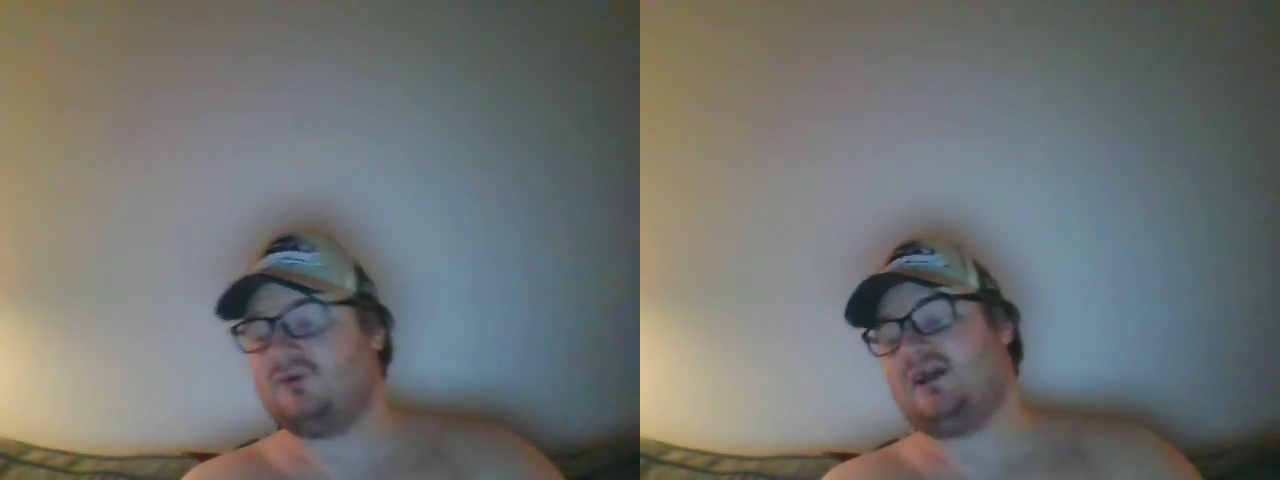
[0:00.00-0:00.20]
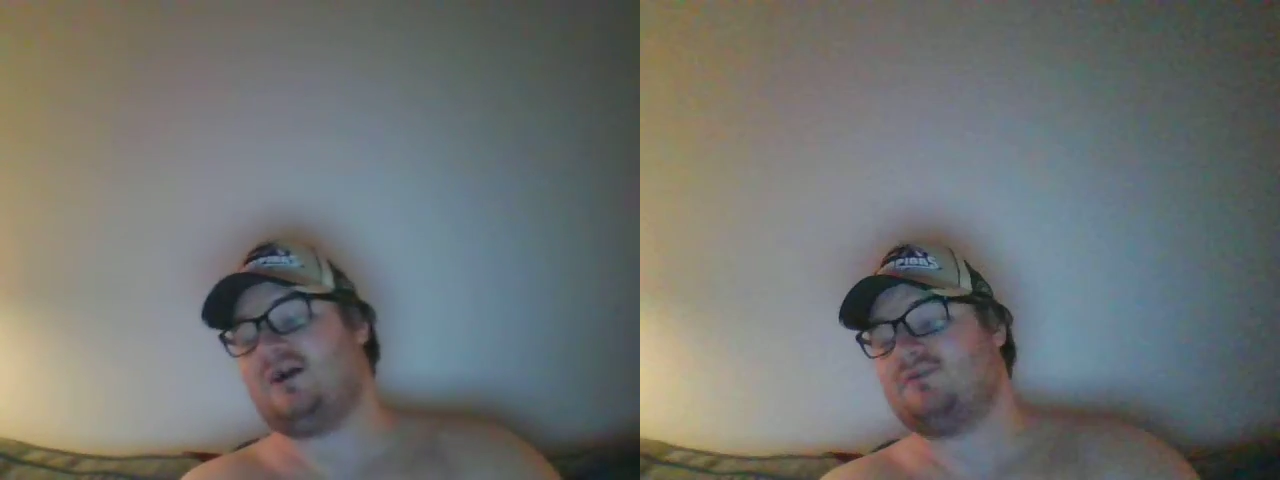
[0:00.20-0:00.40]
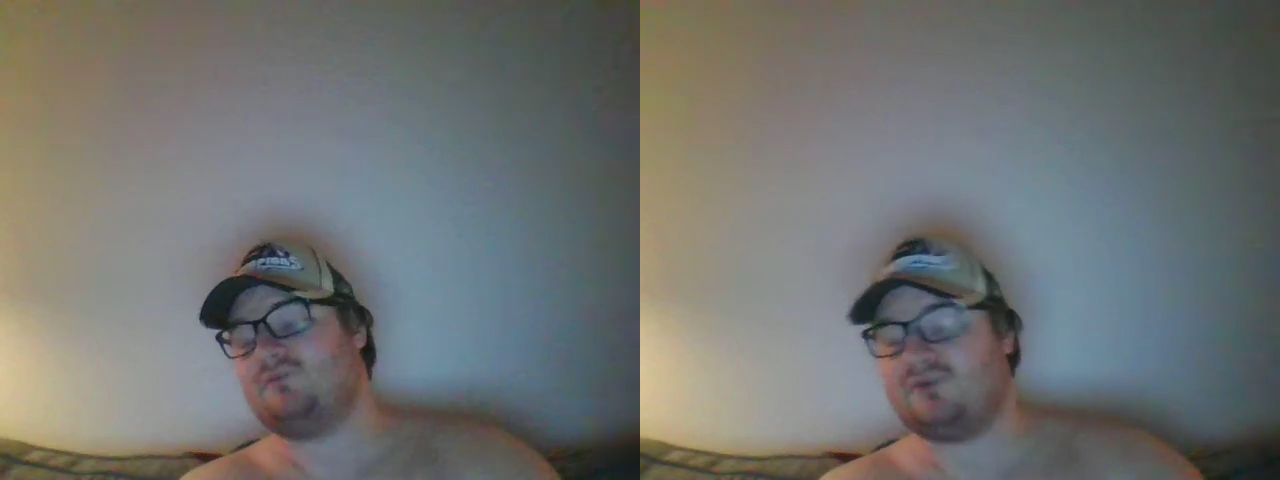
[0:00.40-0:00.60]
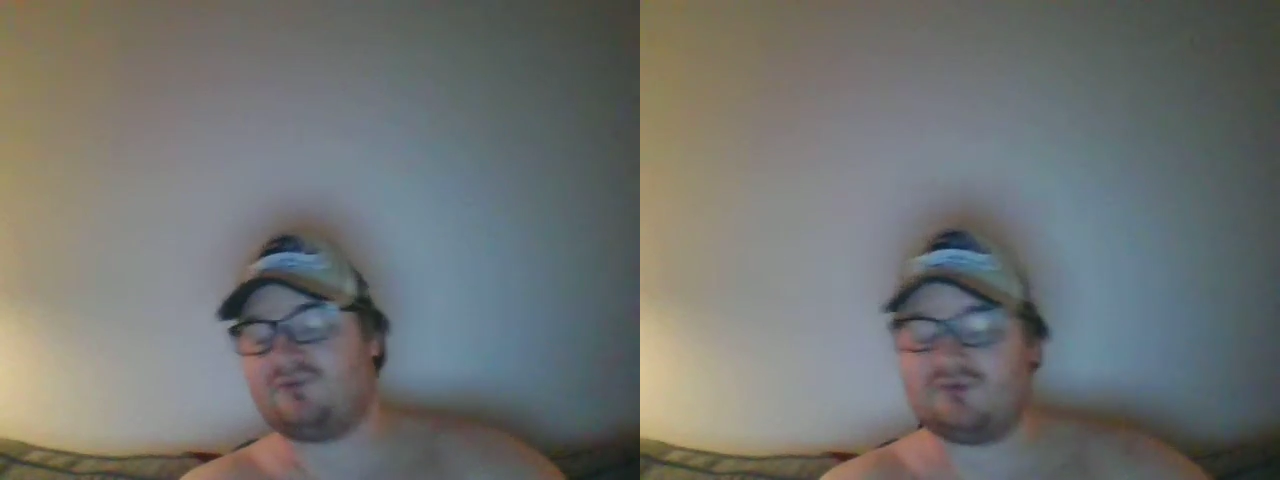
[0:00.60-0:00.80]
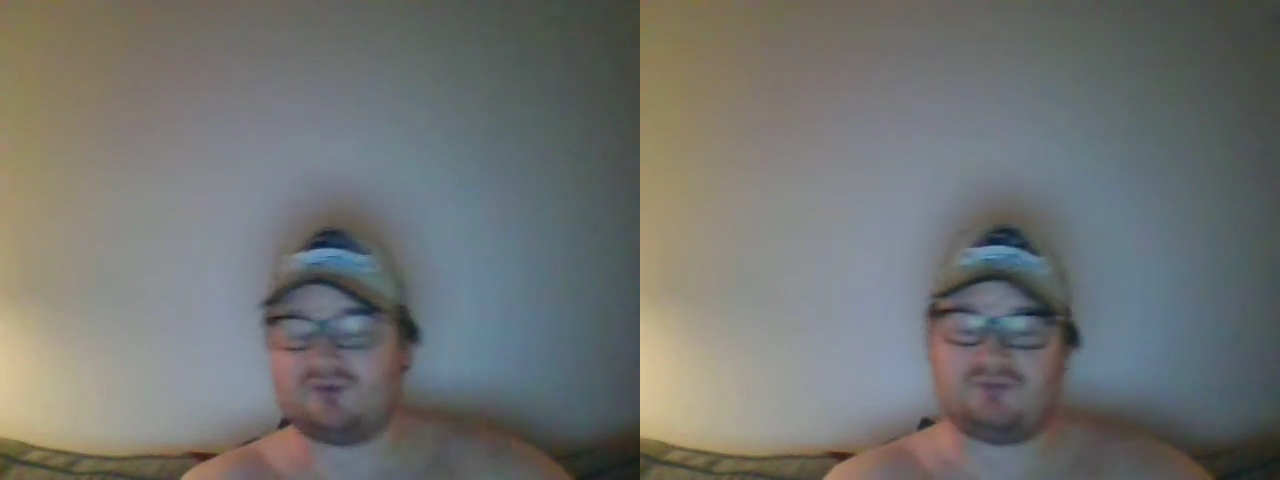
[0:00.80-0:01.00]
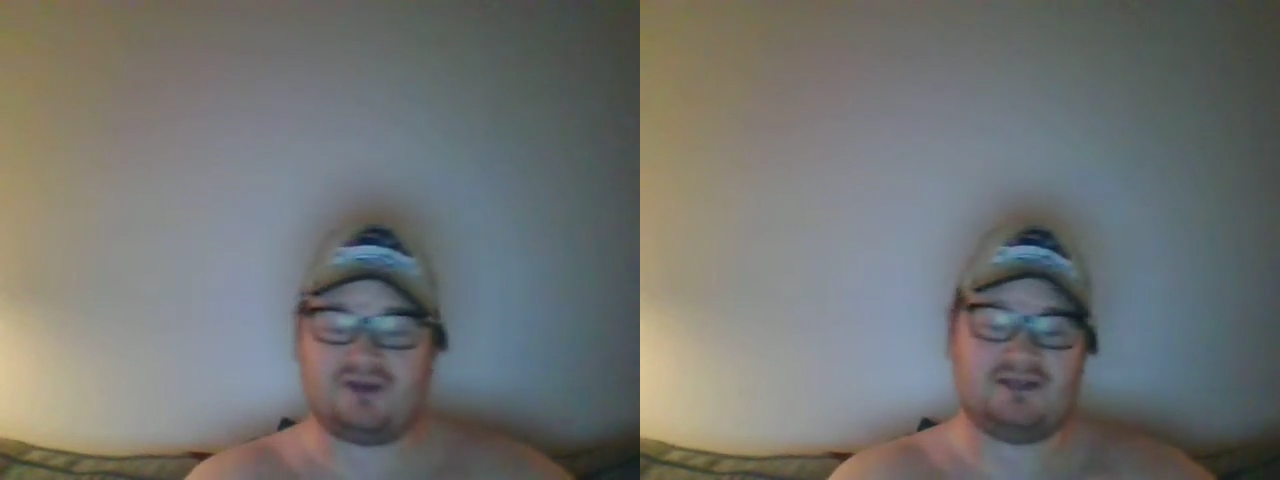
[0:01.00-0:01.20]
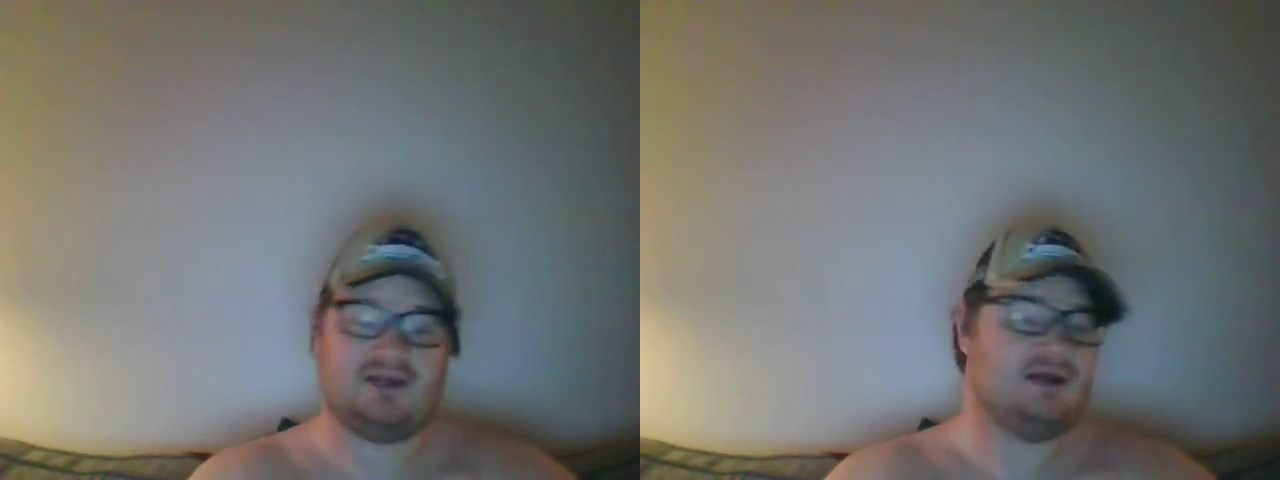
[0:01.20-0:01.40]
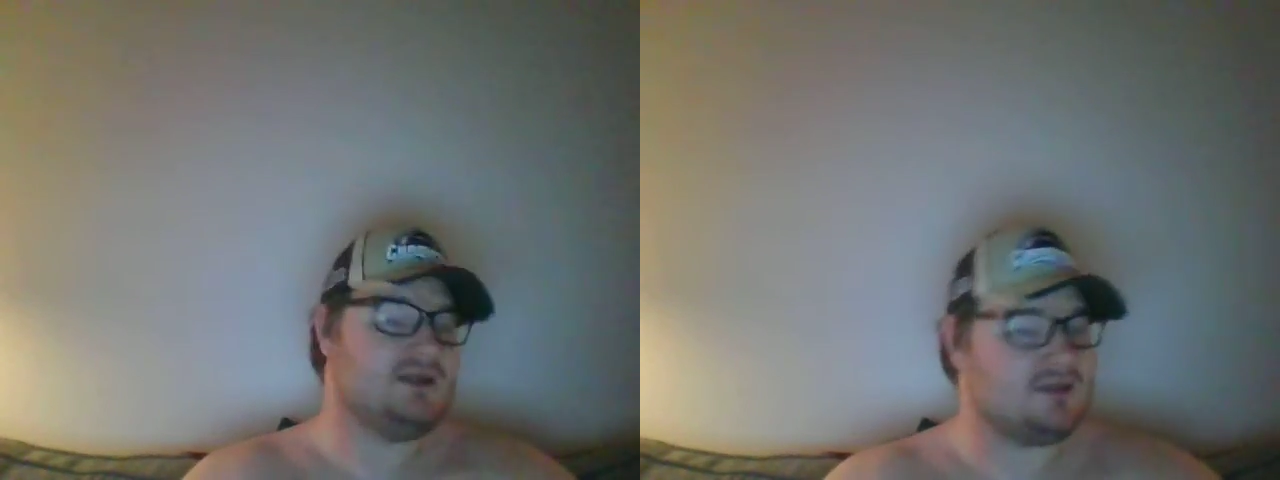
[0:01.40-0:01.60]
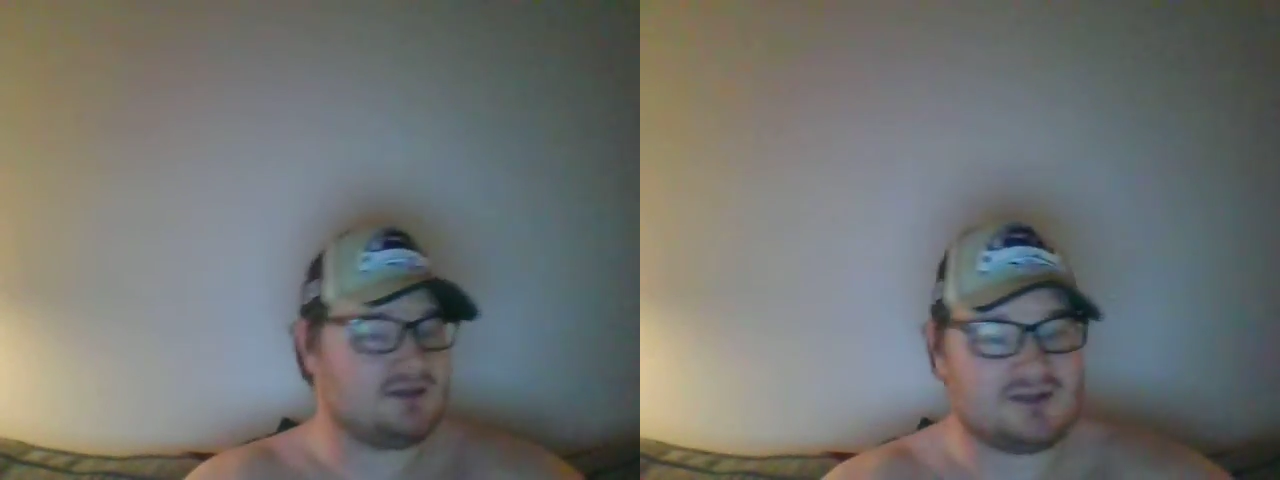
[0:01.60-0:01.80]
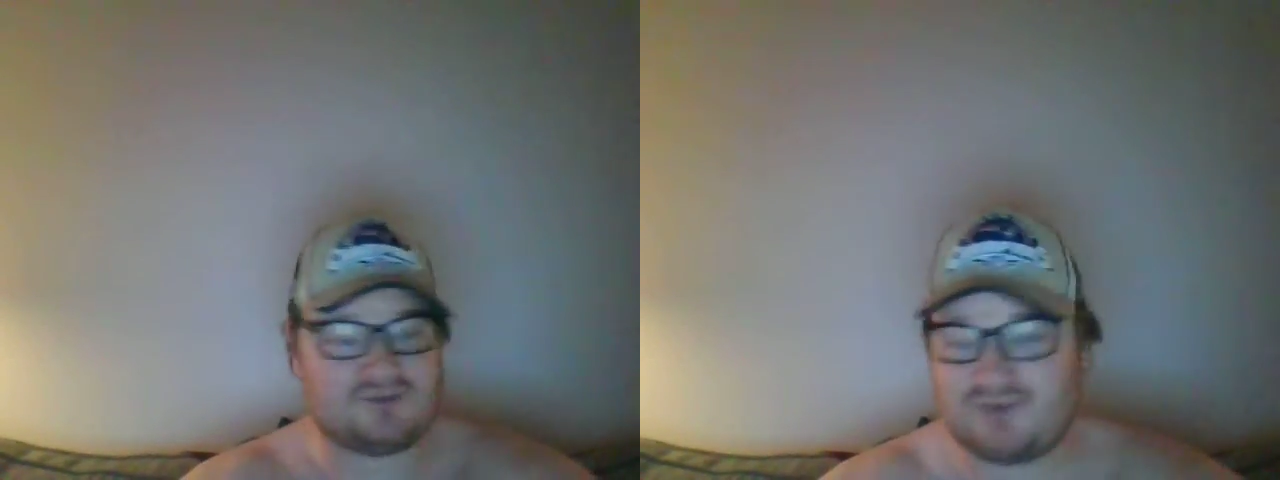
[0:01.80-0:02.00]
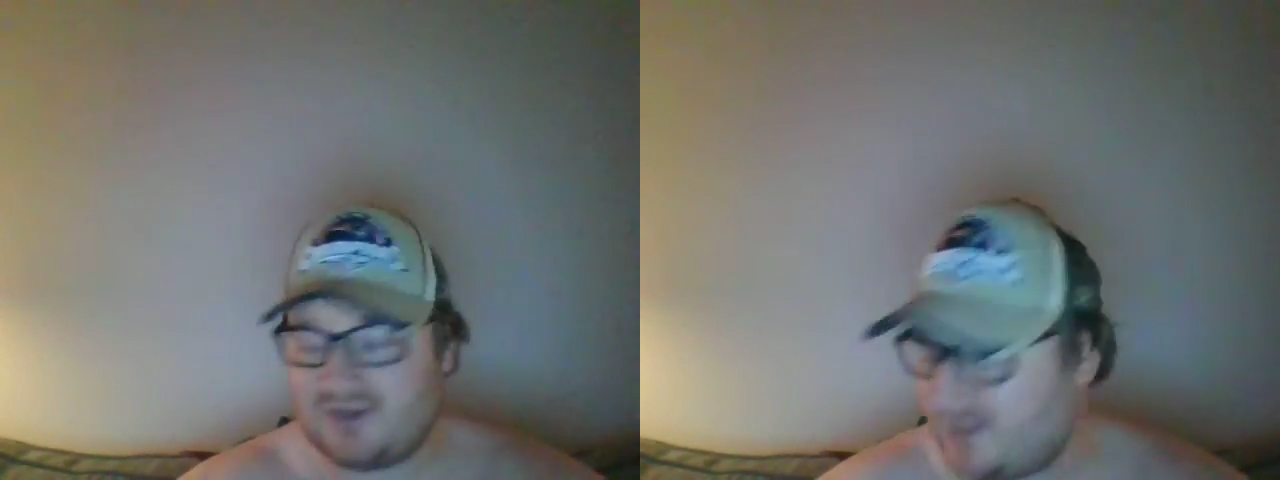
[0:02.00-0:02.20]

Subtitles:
or will Cauthen win his first fight? Let's